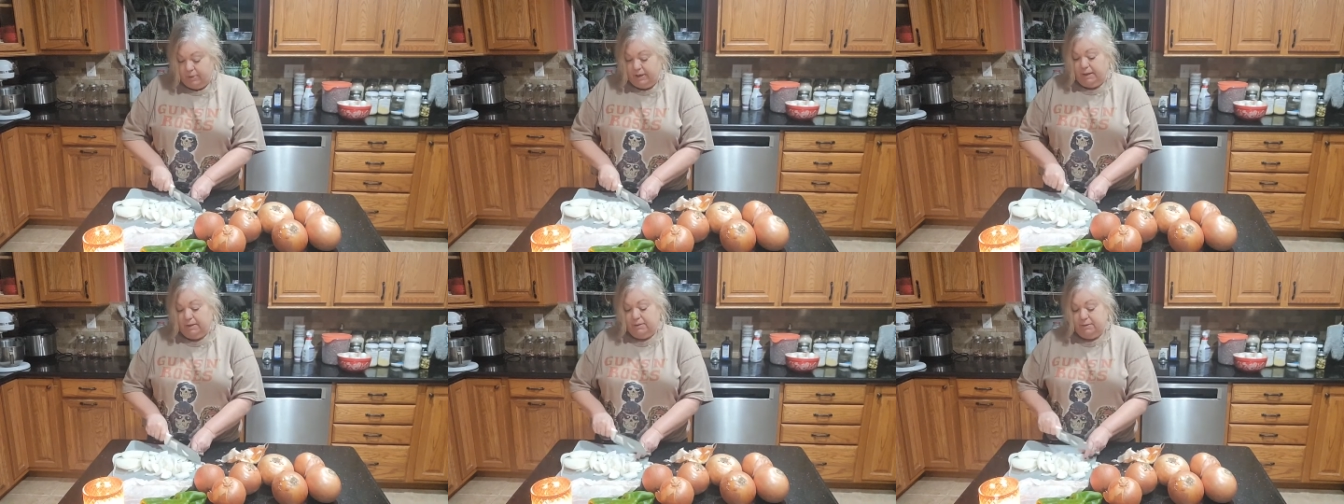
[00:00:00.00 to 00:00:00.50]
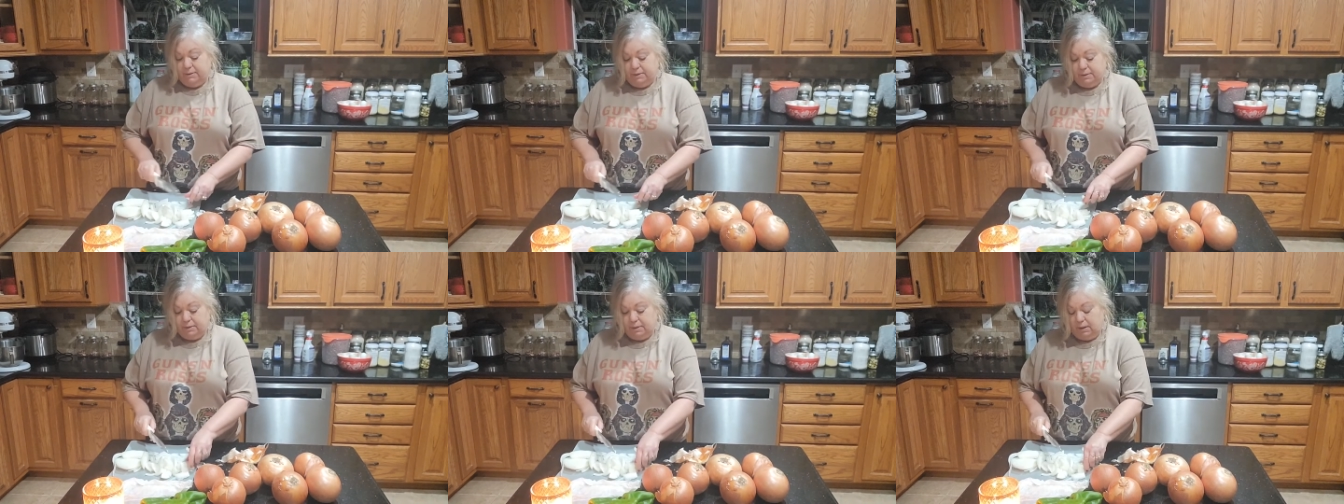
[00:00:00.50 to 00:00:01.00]
but
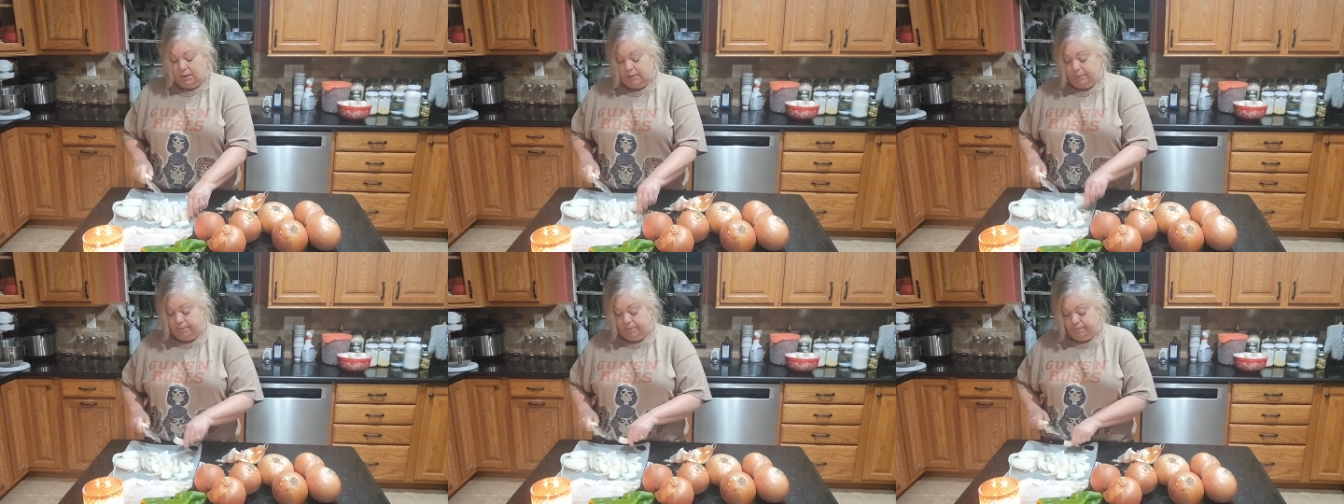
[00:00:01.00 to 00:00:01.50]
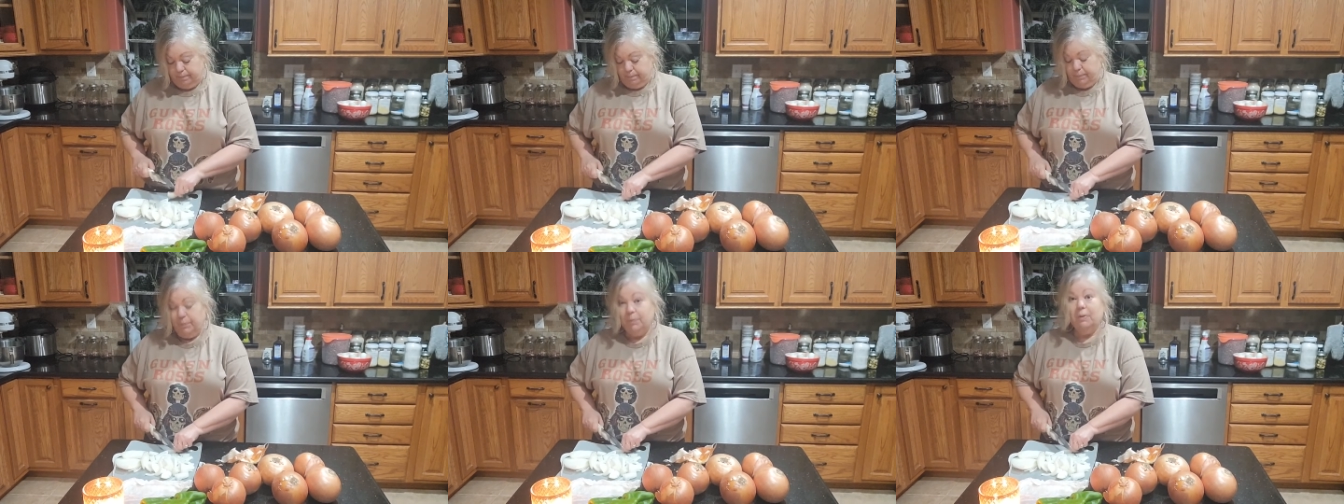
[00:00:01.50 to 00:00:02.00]

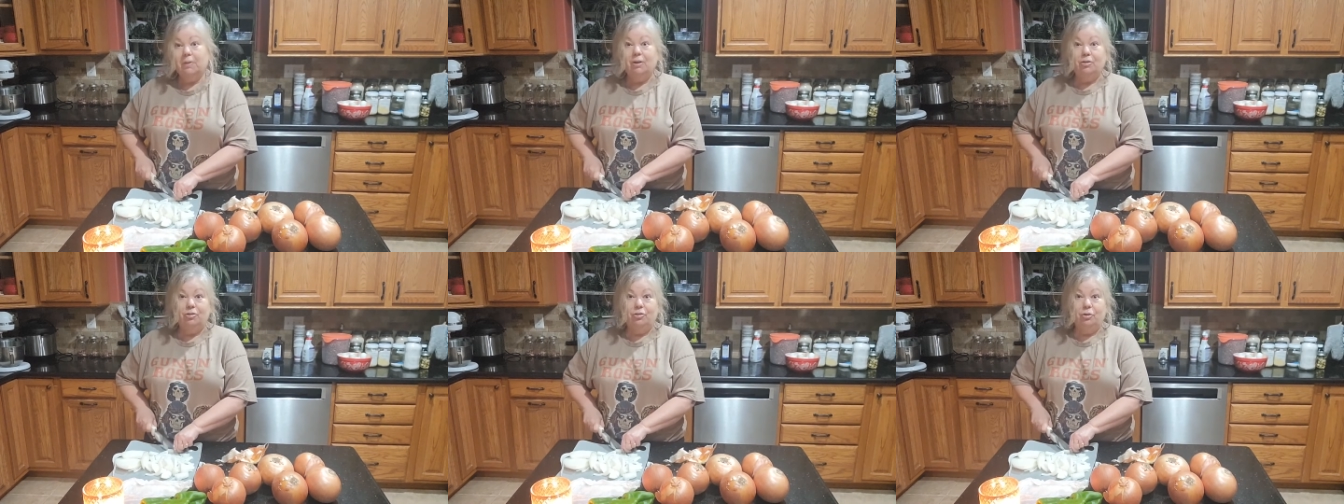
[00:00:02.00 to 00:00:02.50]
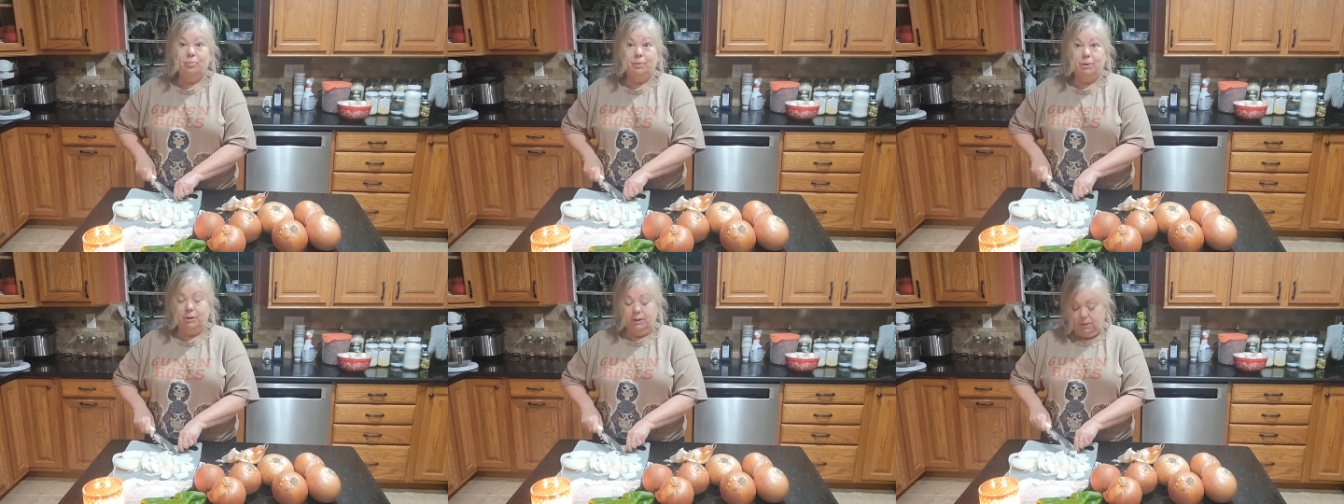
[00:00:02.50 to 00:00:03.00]
they're still
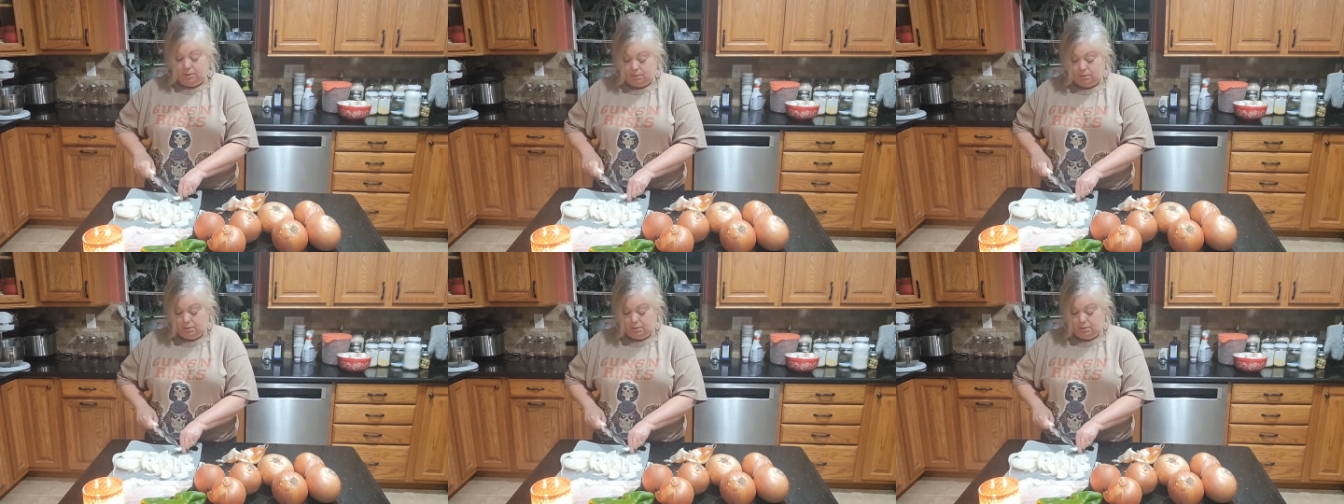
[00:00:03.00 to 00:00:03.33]
burning.